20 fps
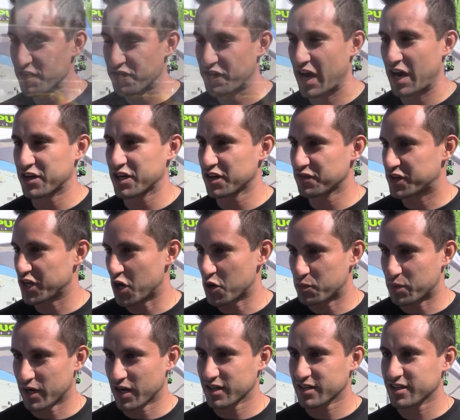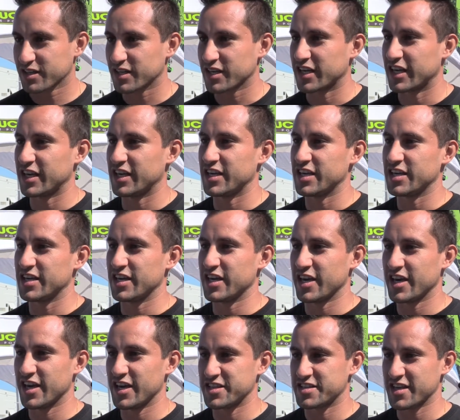founder of GoPuck. He
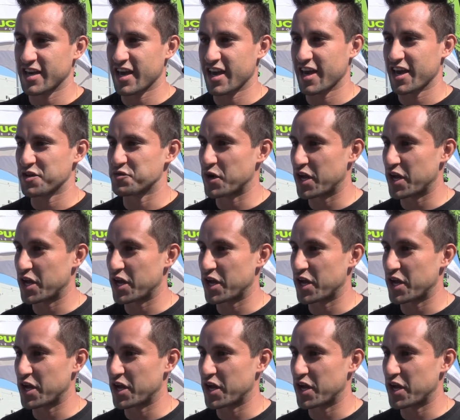is a